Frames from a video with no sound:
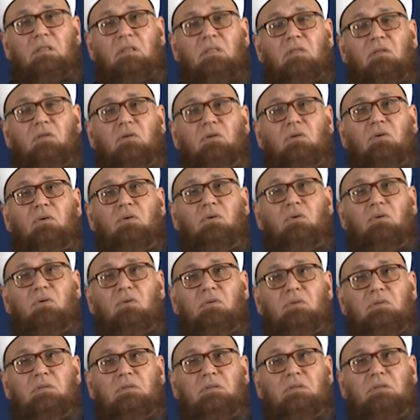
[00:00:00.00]
the
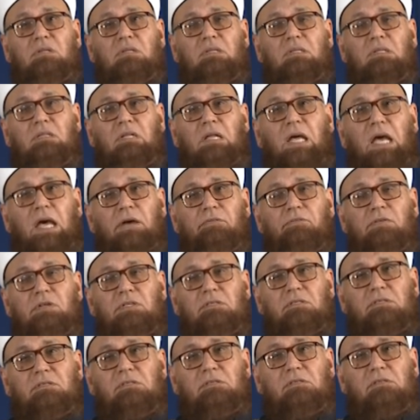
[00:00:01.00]

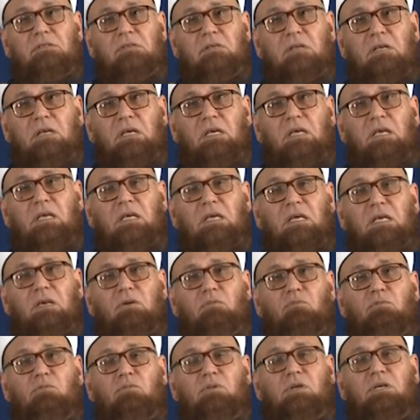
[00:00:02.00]
heavens.
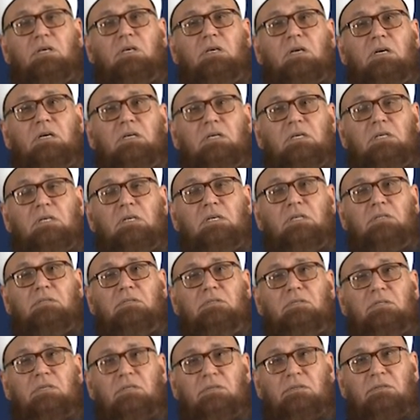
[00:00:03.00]
He
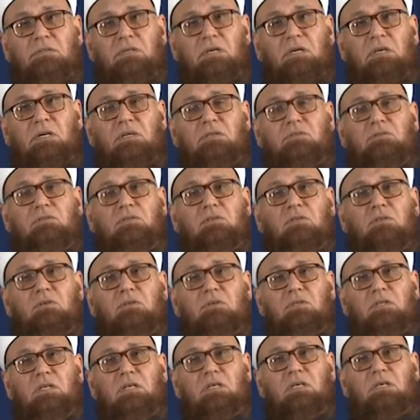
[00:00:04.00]
heard,
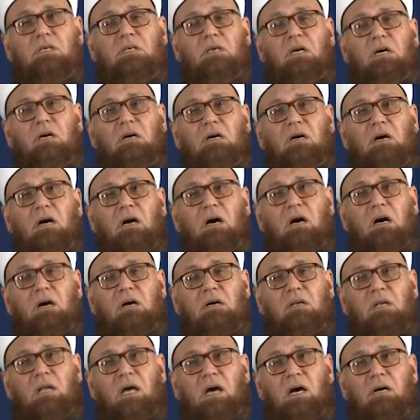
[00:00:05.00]
the
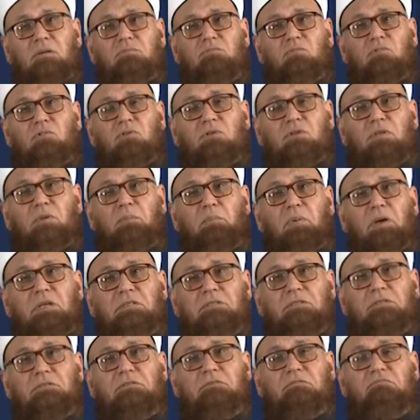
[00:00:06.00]
aqlam, or the
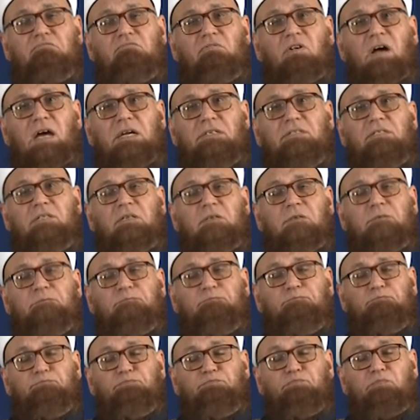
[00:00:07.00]
pens writing.
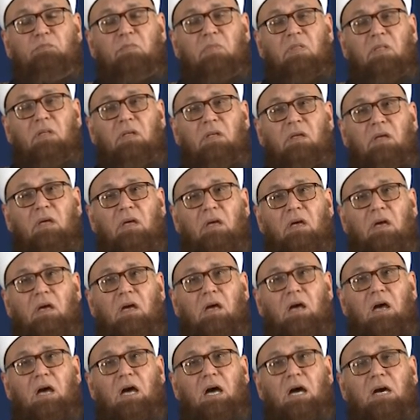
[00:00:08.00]

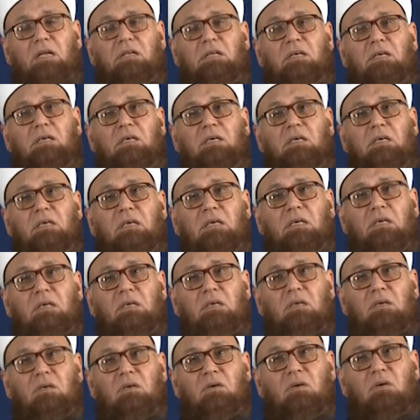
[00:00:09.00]
And he
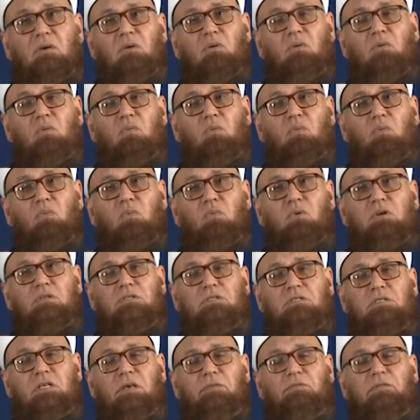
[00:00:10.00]

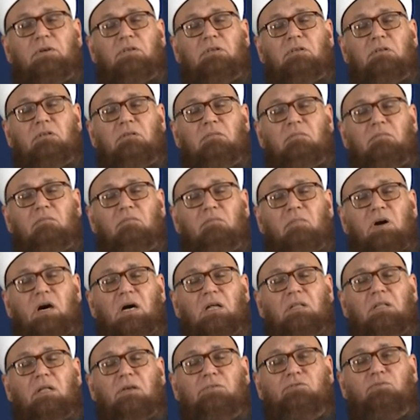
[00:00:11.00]
was given by
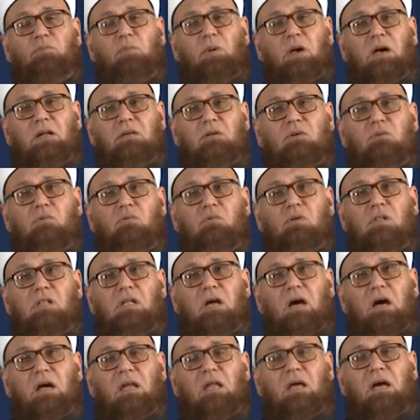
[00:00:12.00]
Allah subhanahu wa
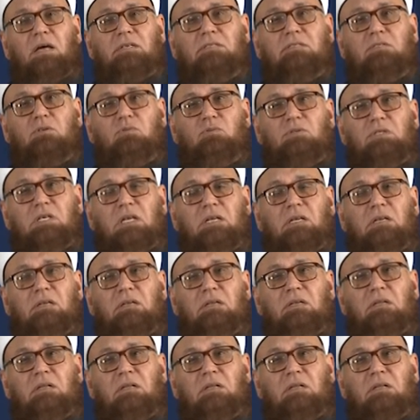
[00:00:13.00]
ta'ala azza wa jal